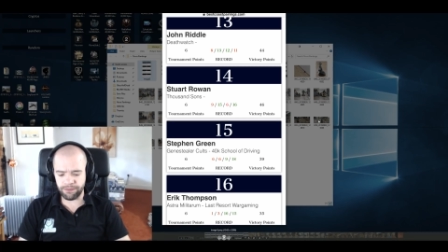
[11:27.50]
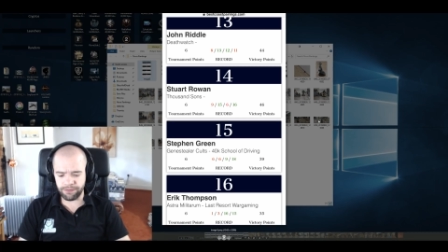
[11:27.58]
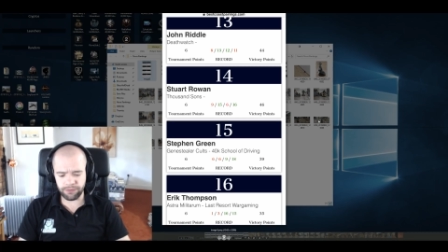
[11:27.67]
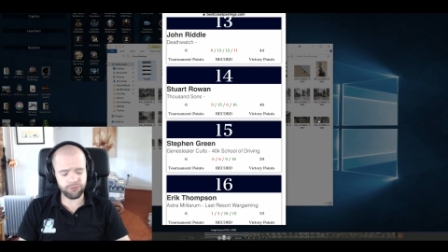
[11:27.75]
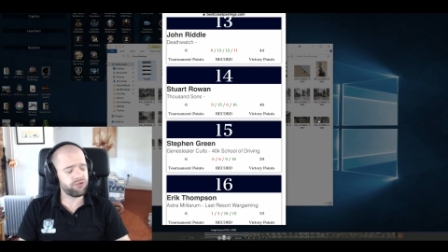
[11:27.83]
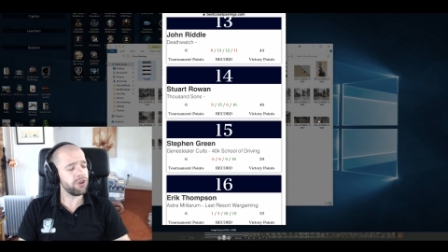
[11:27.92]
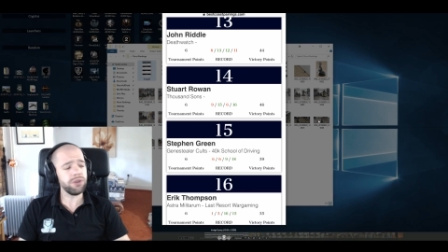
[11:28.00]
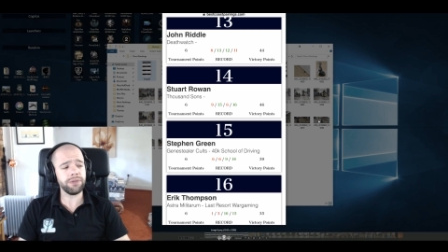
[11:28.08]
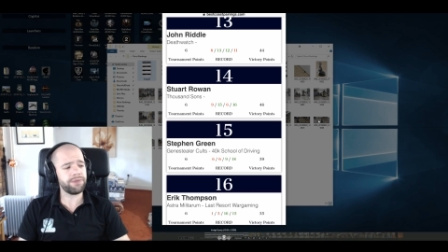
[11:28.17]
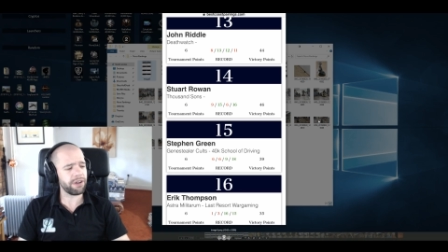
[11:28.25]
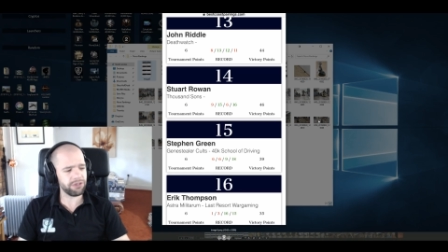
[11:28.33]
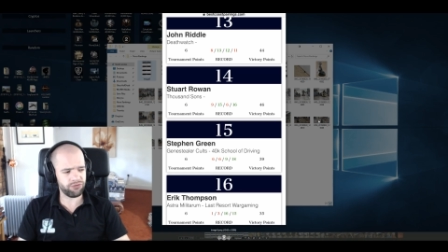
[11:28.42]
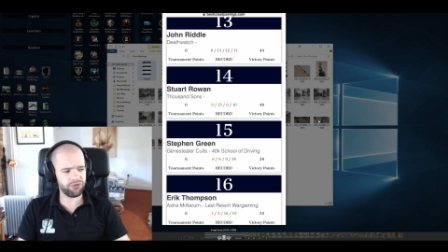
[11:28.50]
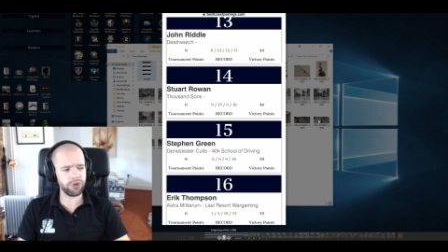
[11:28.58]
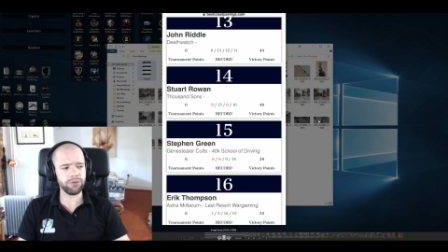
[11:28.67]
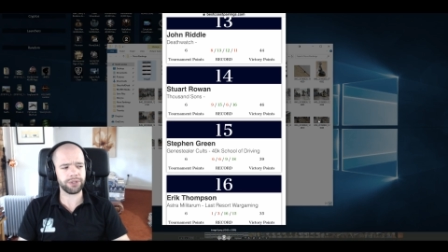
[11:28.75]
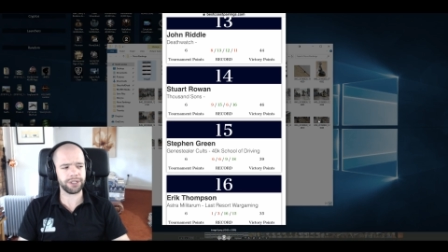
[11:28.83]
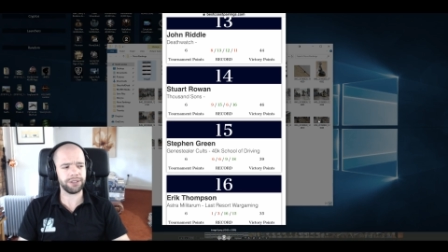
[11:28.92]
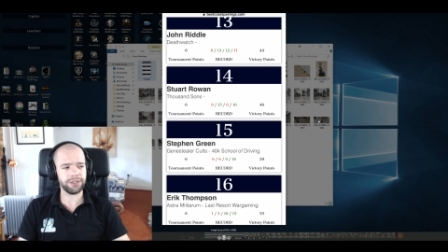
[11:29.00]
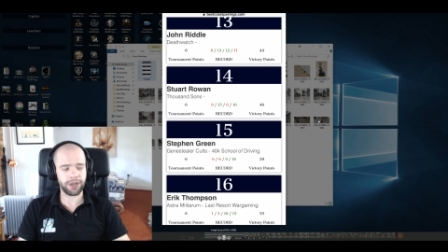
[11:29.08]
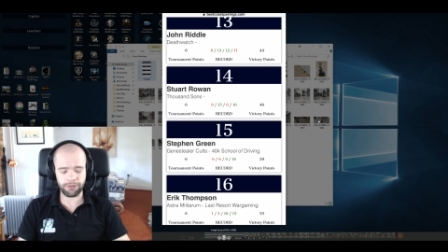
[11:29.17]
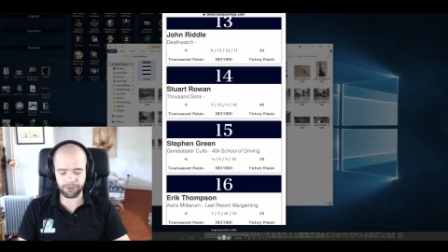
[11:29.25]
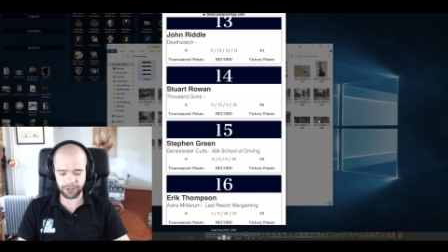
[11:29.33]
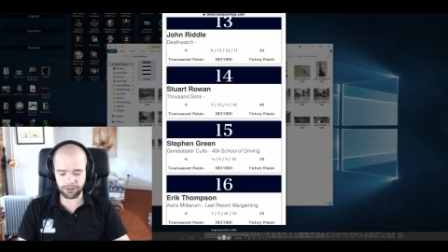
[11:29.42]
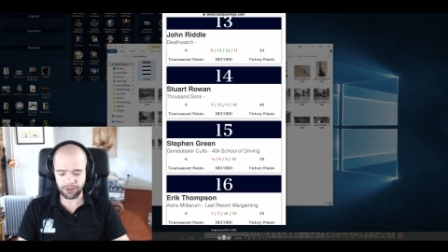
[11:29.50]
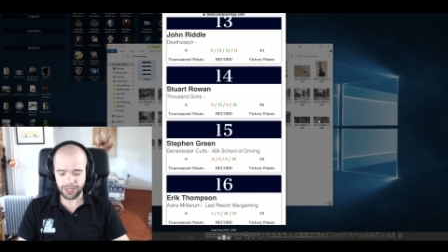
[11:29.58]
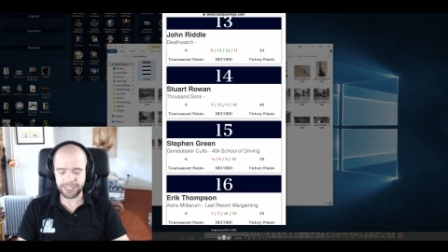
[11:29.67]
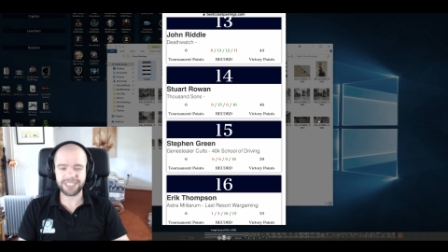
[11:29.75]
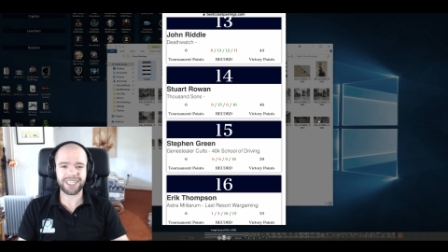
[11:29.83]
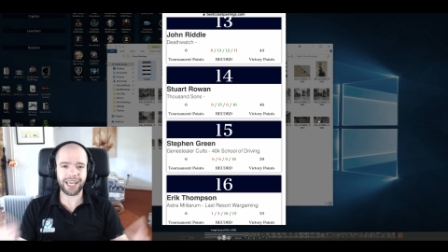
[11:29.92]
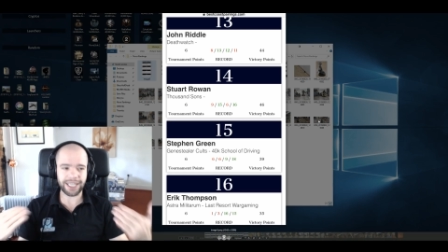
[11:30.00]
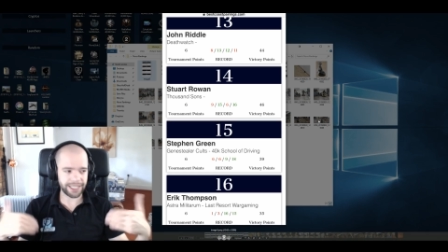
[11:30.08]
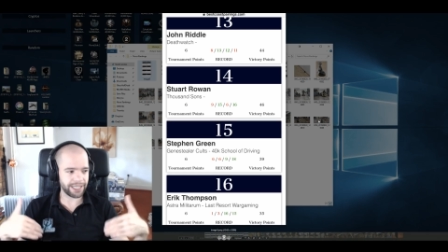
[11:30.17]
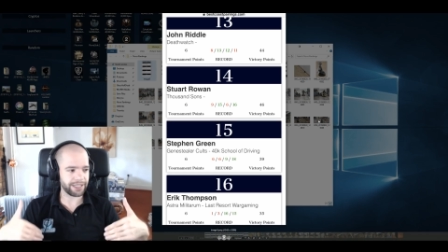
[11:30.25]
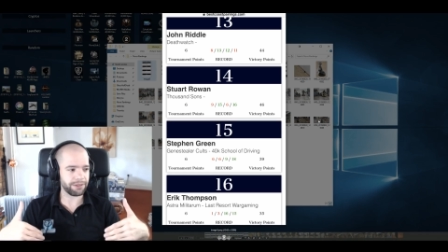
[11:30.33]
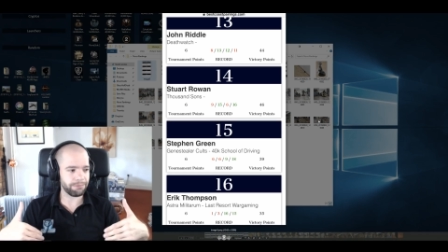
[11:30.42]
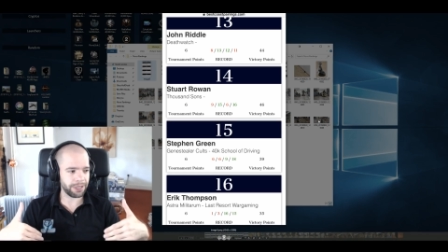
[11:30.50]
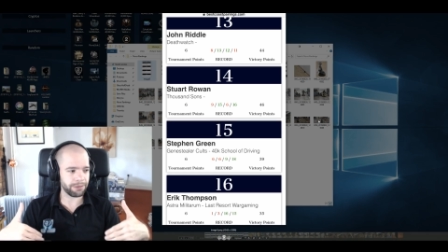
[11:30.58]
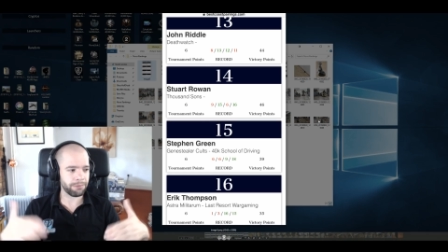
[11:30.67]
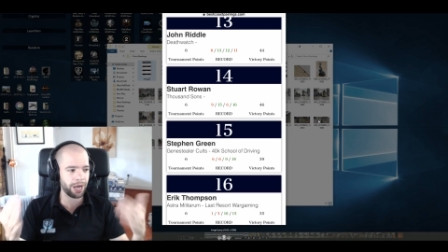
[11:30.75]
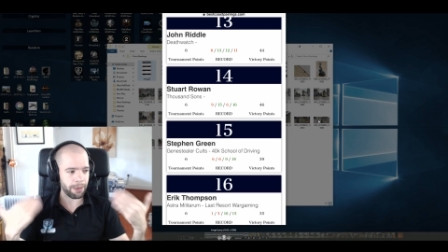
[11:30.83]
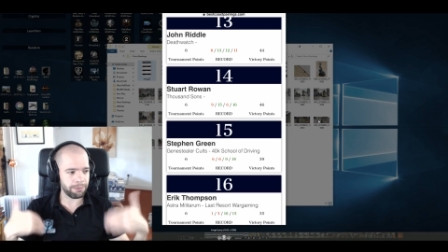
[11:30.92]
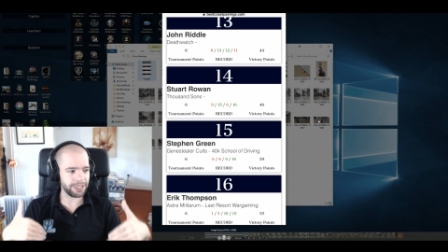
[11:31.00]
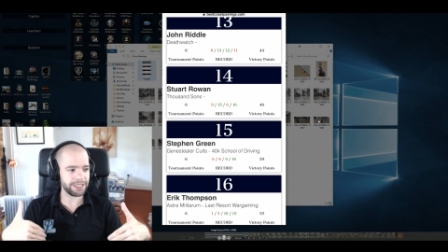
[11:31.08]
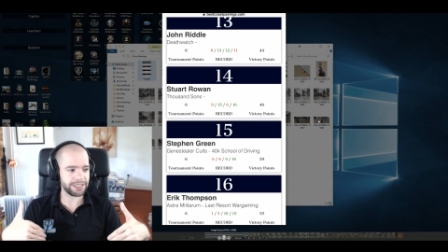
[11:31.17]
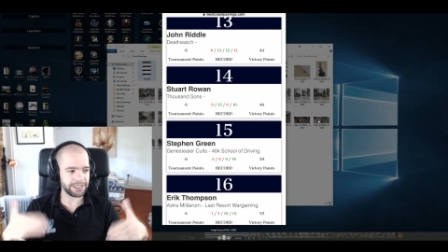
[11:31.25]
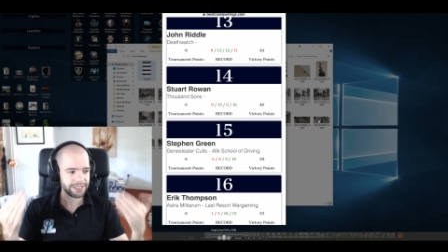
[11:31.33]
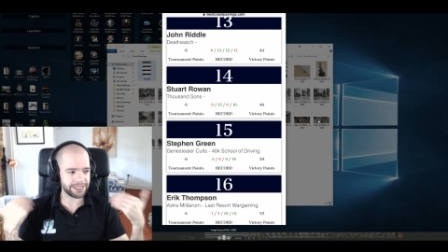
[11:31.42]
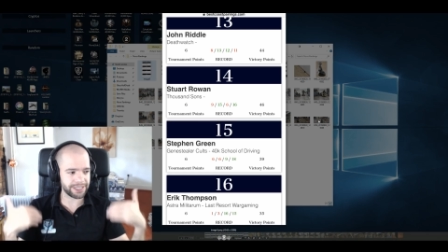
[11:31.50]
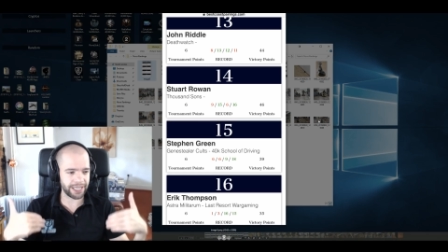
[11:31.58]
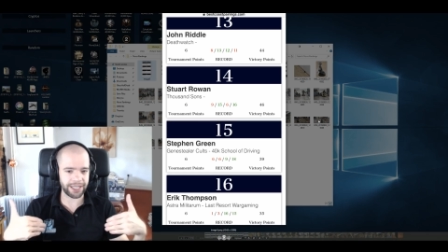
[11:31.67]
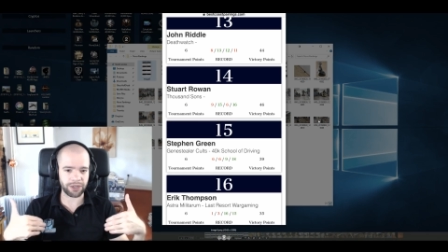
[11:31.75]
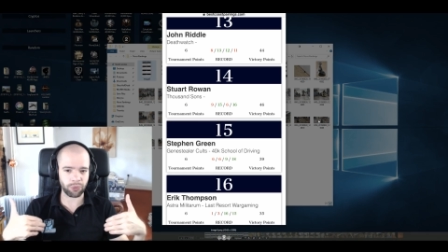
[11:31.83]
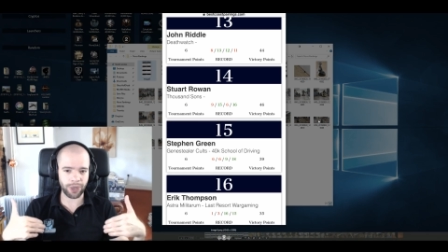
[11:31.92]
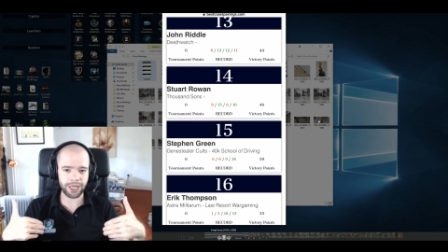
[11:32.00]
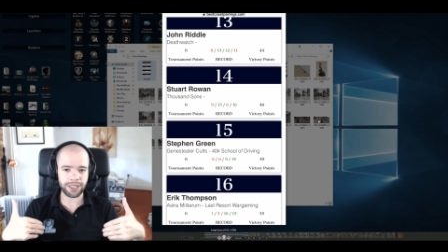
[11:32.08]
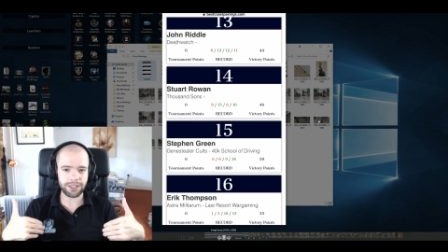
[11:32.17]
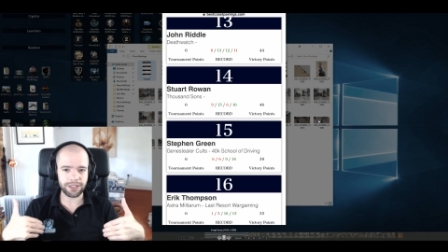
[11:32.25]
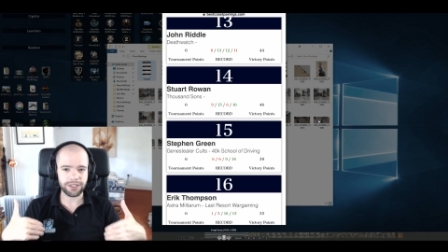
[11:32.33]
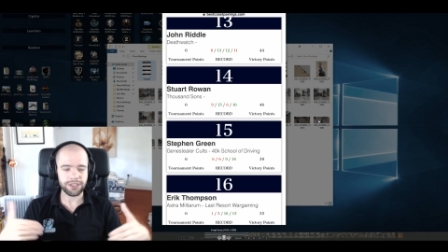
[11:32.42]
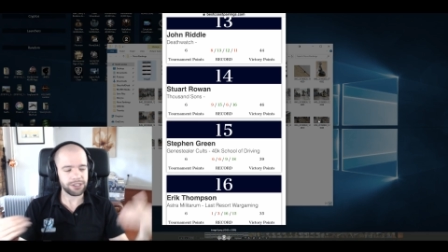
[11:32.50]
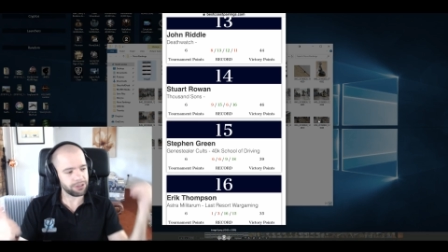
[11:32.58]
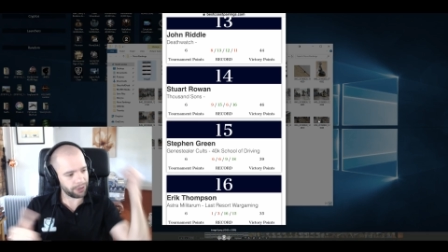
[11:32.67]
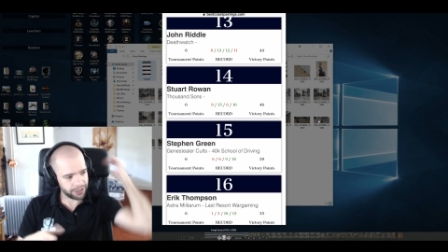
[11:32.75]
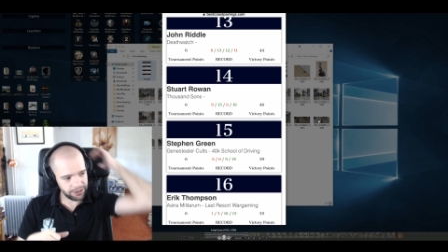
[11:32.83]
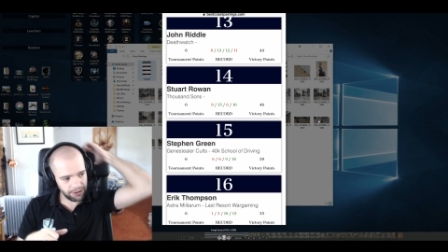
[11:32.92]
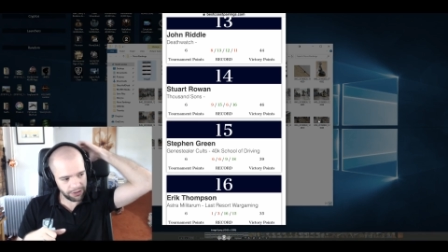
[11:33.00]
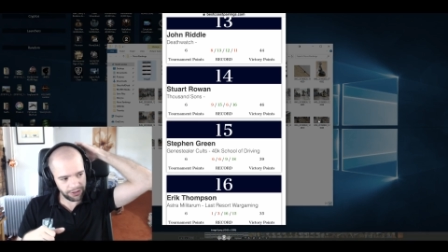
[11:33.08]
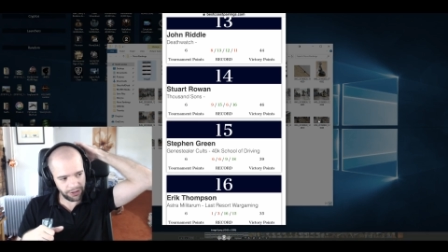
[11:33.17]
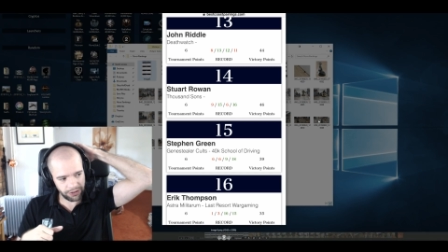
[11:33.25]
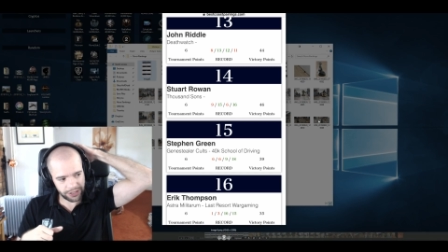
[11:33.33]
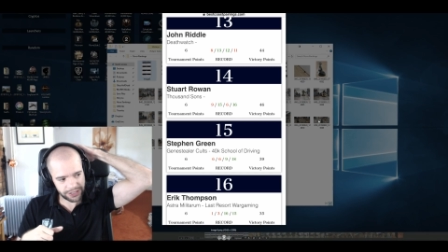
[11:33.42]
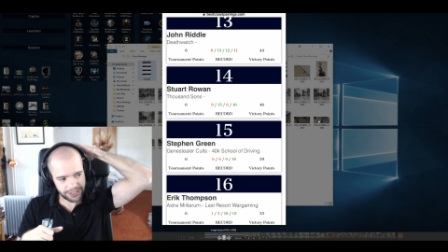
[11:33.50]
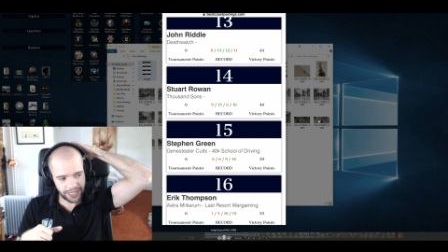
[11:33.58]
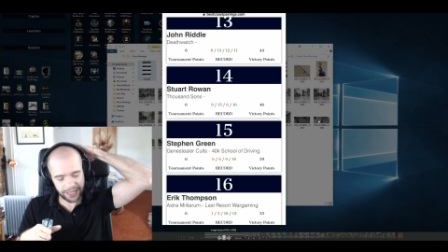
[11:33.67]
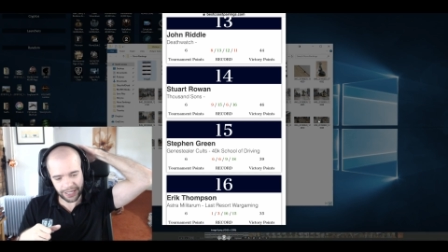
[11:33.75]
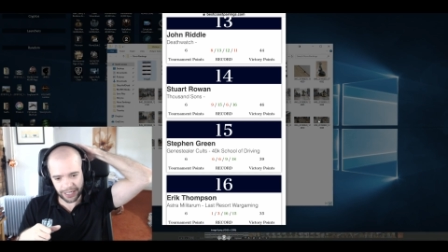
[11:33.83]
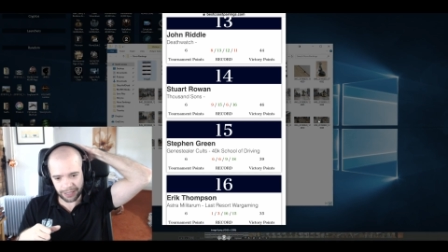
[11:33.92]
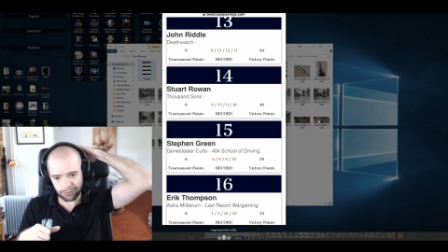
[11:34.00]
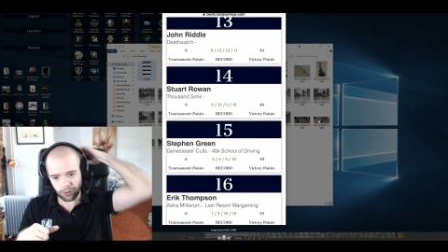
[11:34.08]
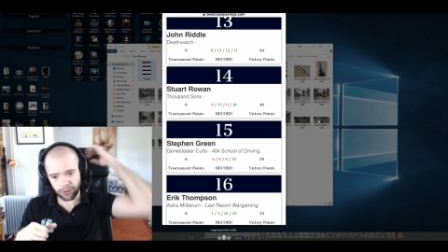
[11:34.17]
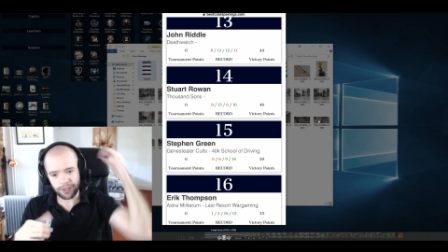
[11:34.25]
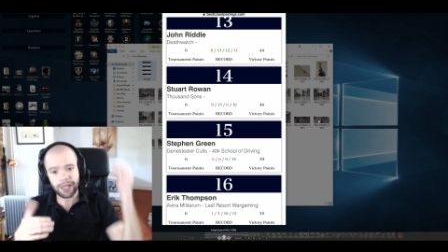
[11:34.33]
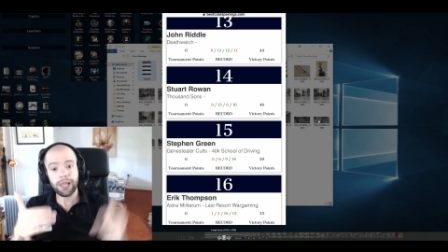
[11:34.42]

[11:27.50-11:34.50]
Ru very rudely, I feel, taking me my ability to say that away, so I can no longer say that anymore.